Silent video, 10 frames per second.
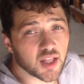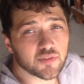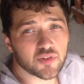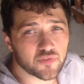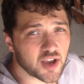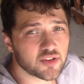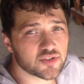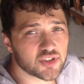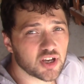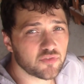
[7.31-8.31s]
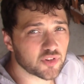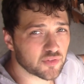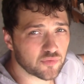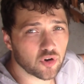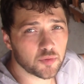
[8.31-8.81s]
And if you find yourself in
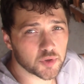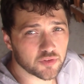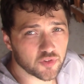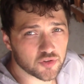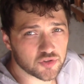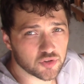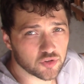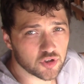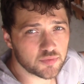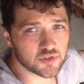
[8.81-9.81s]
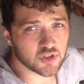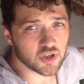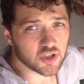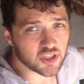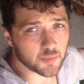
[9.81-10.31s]
the former of those two groups,
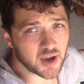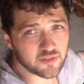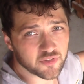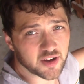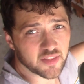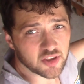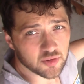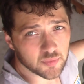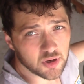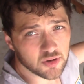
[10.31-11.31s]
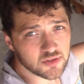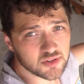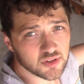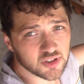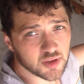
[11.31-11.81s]
you might find that your
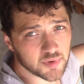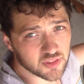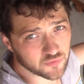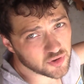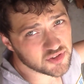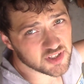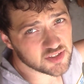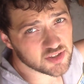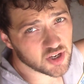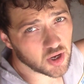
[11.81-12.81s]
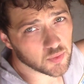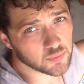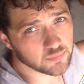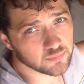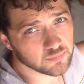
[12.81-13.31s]
mirrors can be the first things to go.